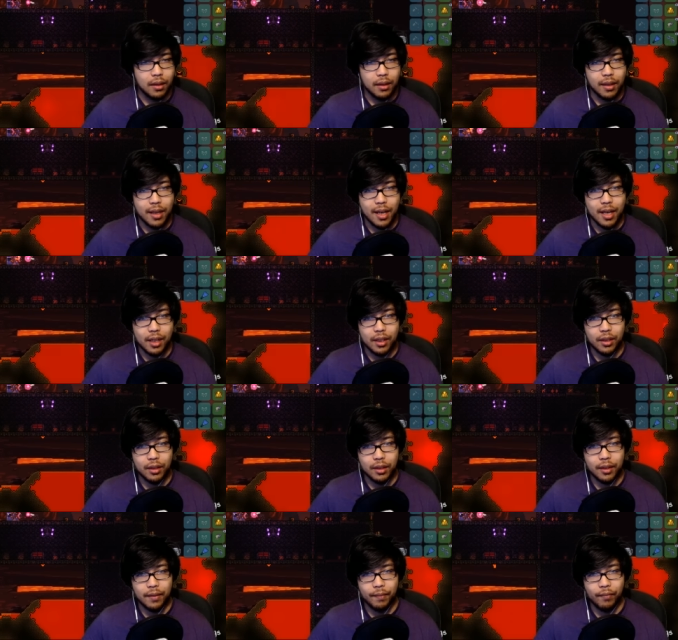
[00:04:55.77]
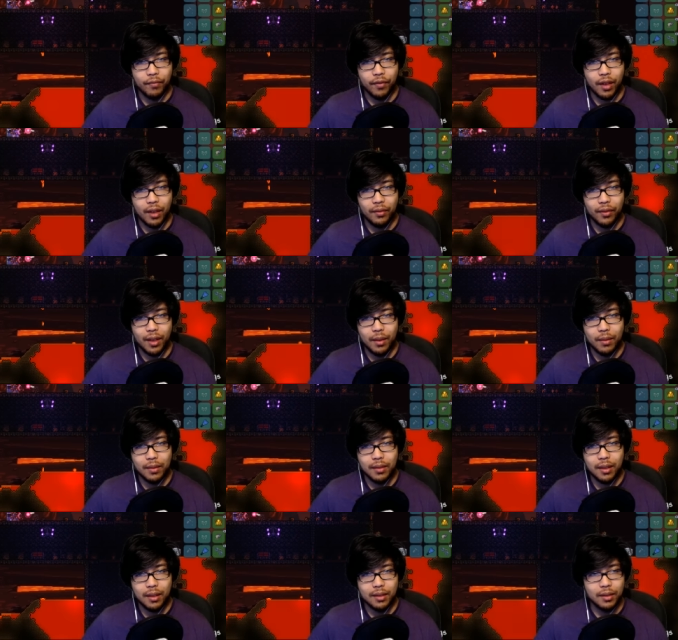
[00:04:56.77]
Actually, fire flower is
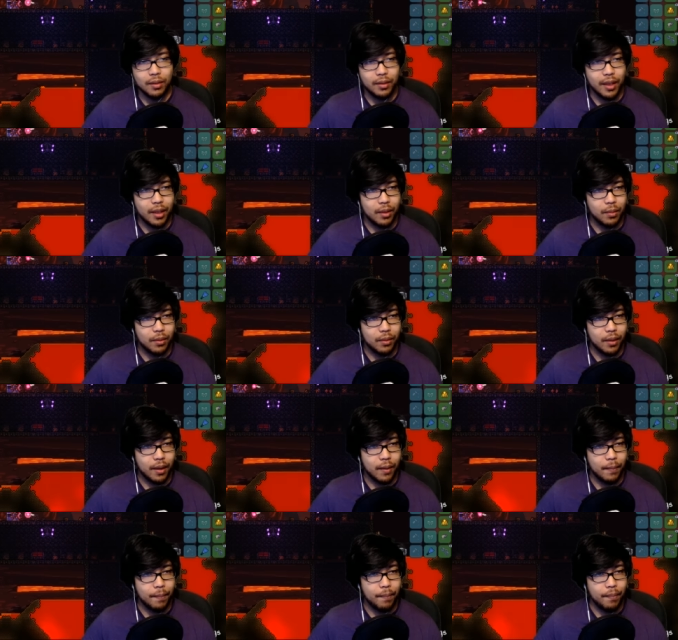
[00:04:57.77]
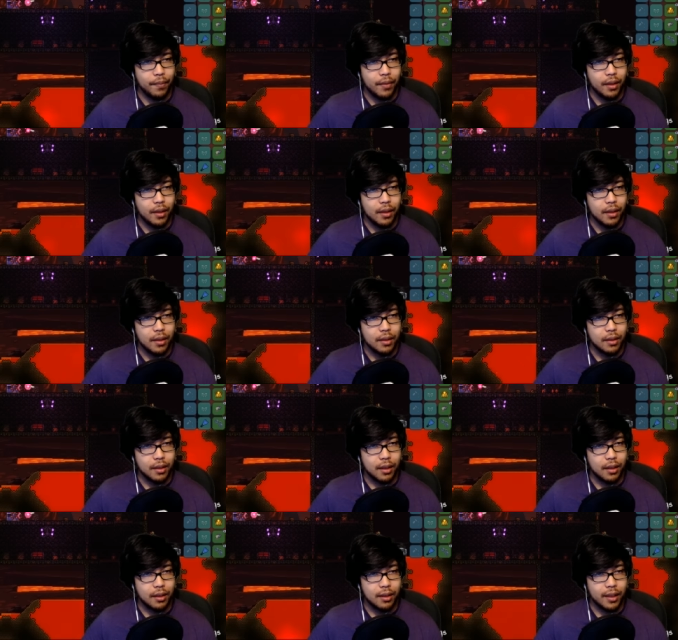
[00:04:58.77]
not too terrible, right? Let's
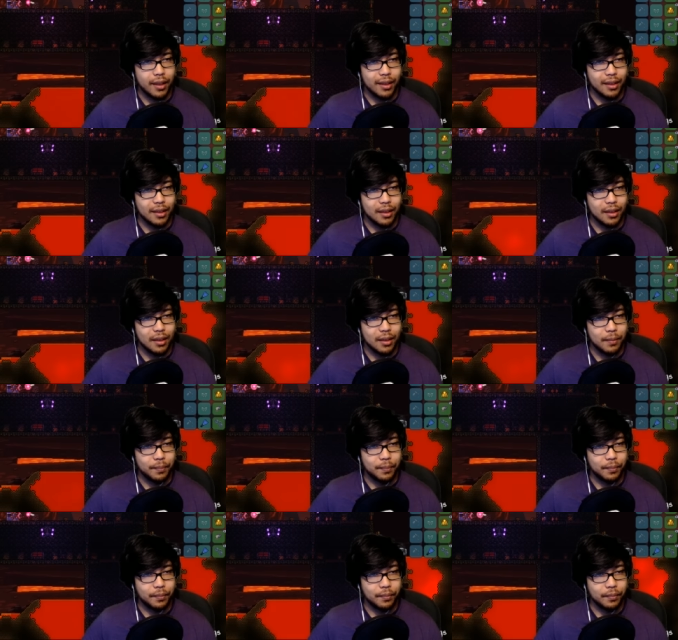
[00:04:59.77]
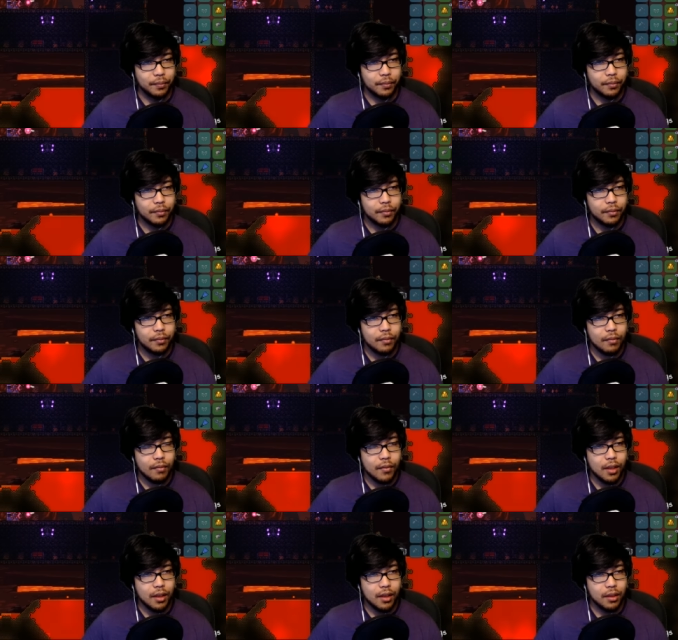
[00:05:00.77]
collect, um,
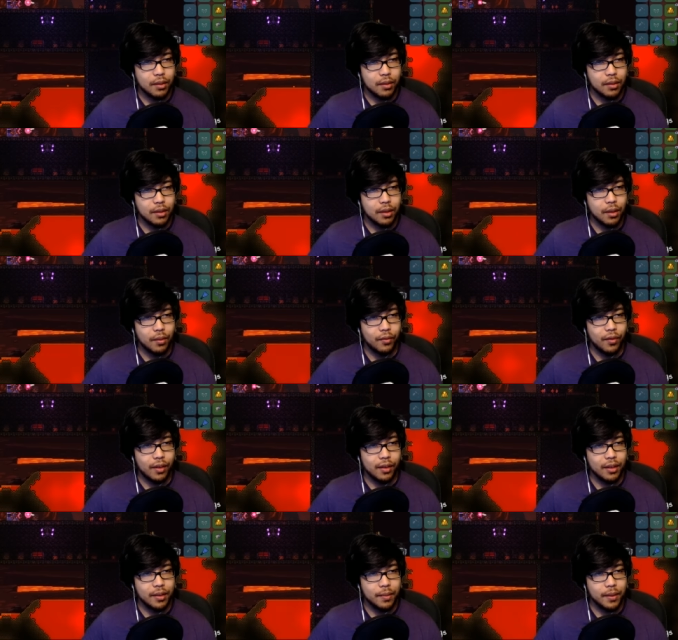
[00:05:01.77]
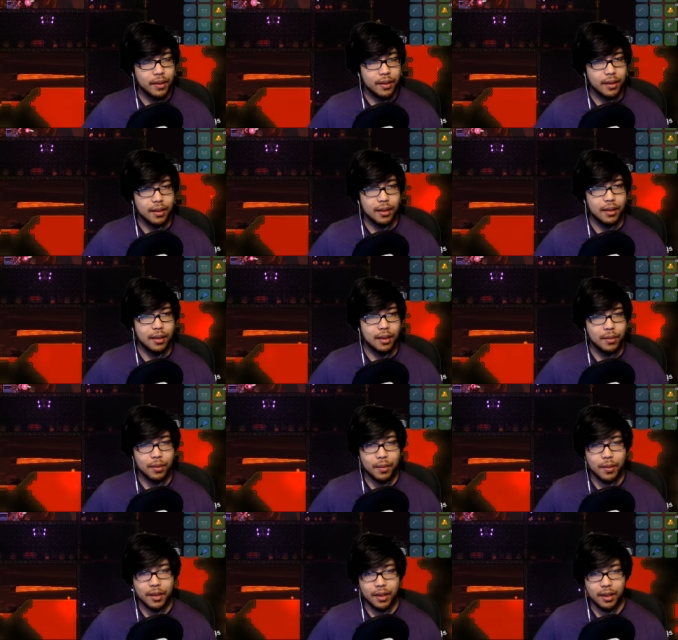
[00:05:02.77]
I guess a slow falling speed, and, and that's
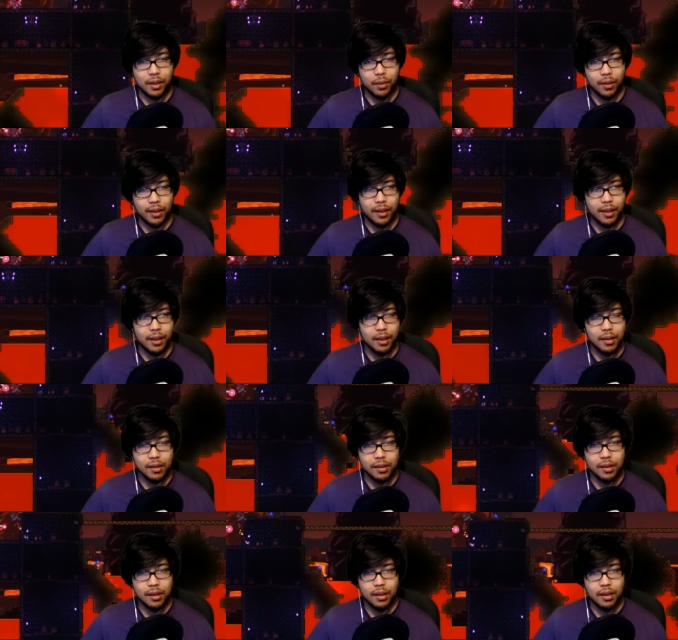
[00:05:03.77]
pretty much it. I don't want anything else.